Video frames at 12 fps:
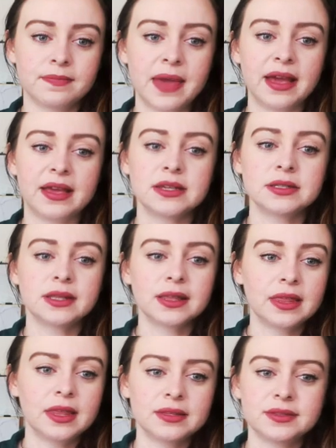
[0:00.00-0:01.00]
back into
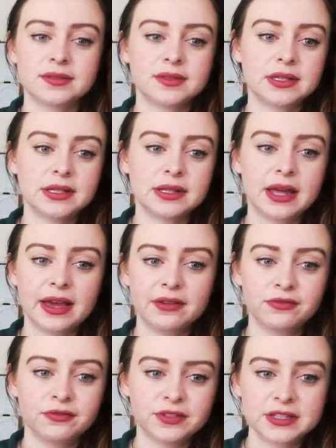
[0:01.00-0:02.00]
the
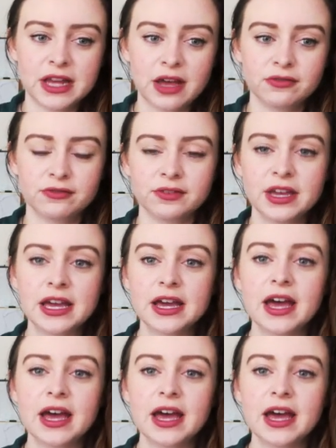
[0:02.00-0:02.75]
life stuff.